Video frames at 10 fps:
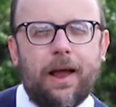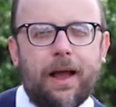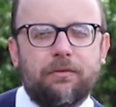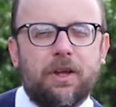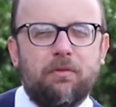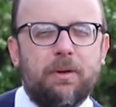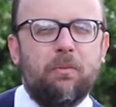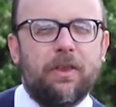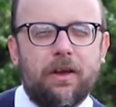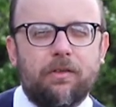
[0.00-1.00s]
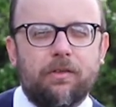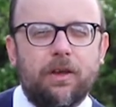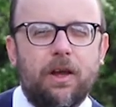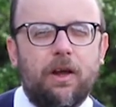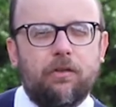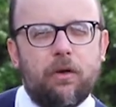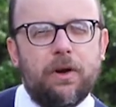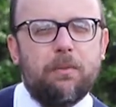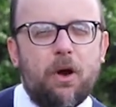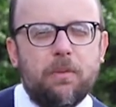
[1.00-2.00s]
after they've been with us.
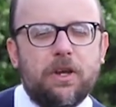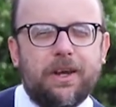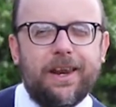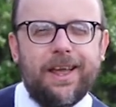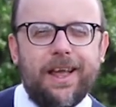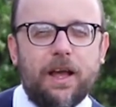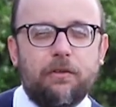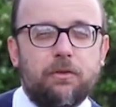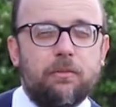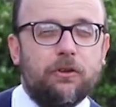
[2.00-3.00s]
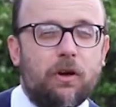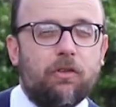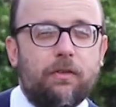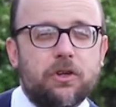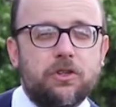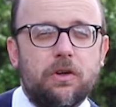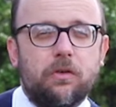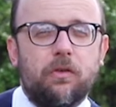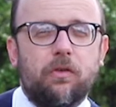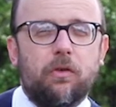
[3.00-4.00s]
So in a moment, you're going to hear from lots of our
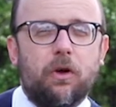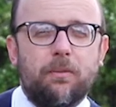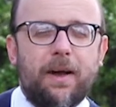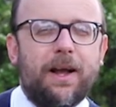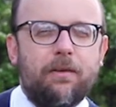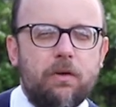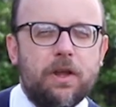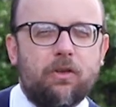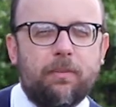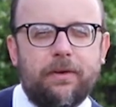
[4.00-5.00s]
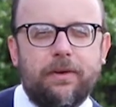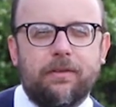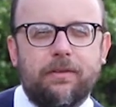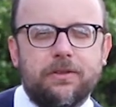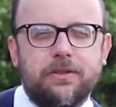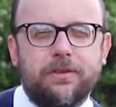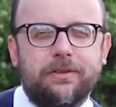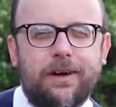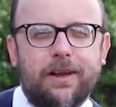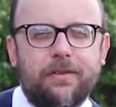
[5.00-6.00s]
students talking about their own experience of
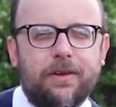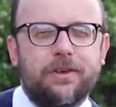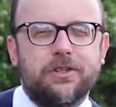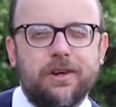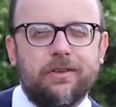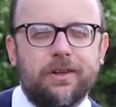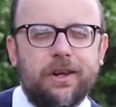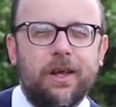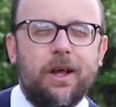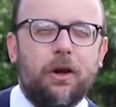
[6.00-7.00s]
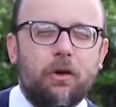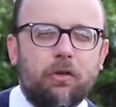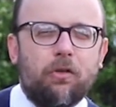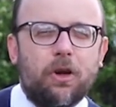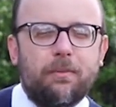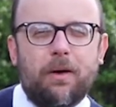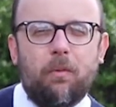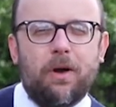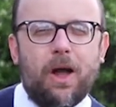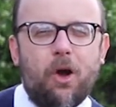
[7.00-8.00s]
student life here at Churston, and also talking
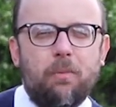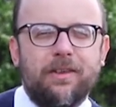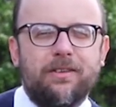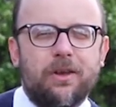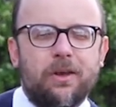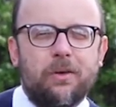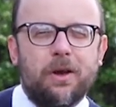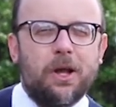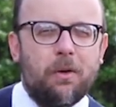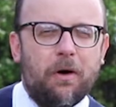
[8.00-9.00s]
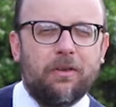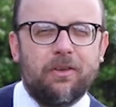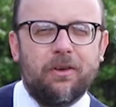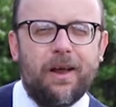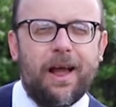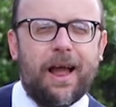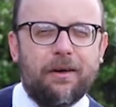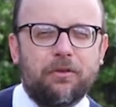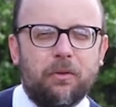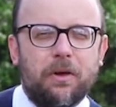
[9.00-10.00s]
about what they're hoping to do and go on to
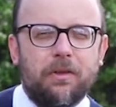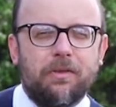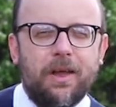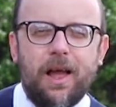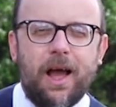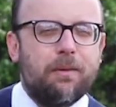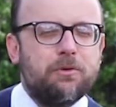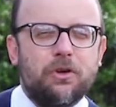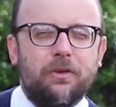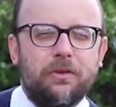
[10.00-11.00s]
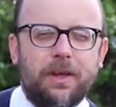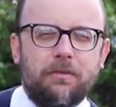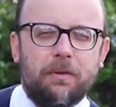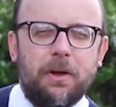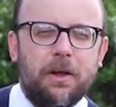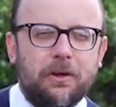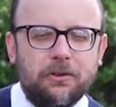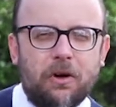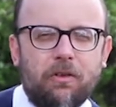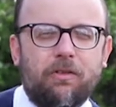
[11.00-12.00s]
afterwards. I'm sure you'll give
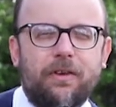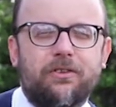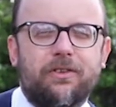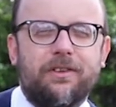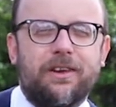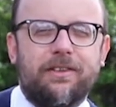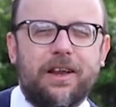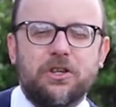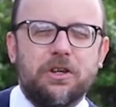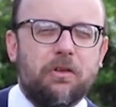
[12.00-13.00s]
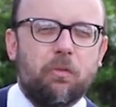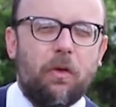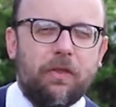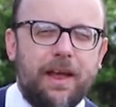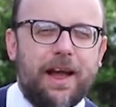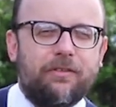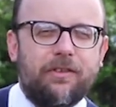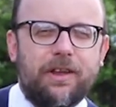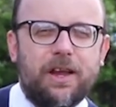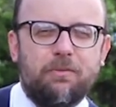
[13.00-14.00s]
them lots of interest and attention, because what they have
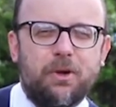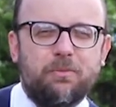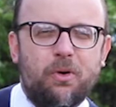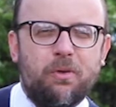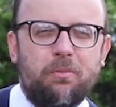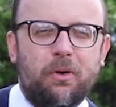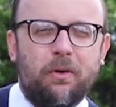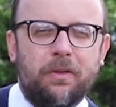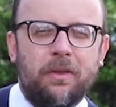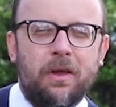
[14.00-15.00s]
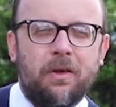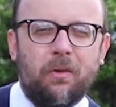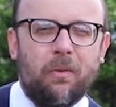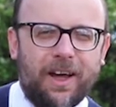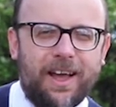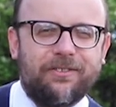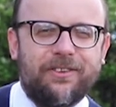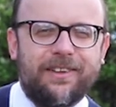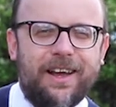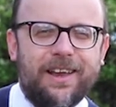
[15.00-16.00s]
to say is much more important than what I have
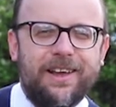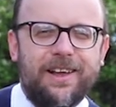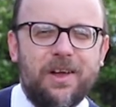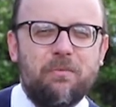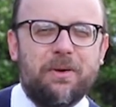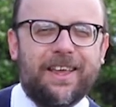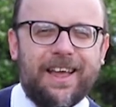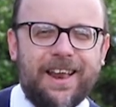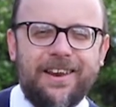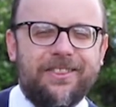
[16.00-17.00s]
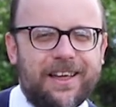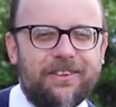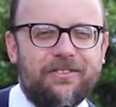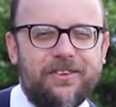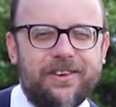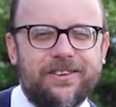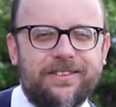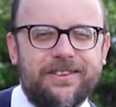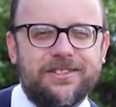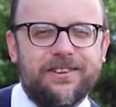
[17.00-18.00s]
to say. But again, thanks for your
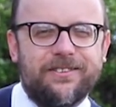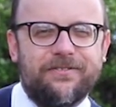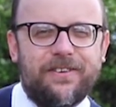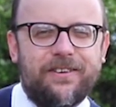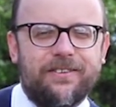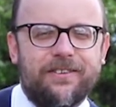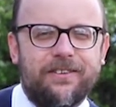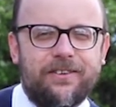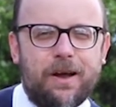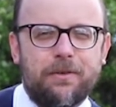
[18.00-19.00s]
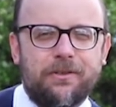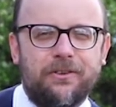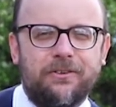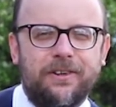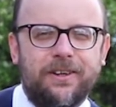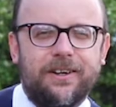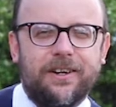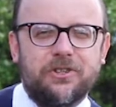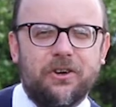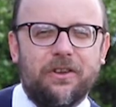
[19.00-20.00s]
interest in Churston Ferrers Grammar School,
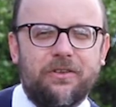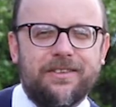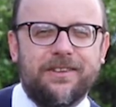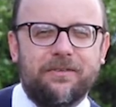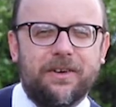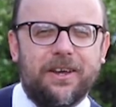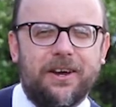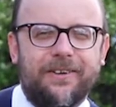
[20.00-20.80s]
and enjoy the rest of the video.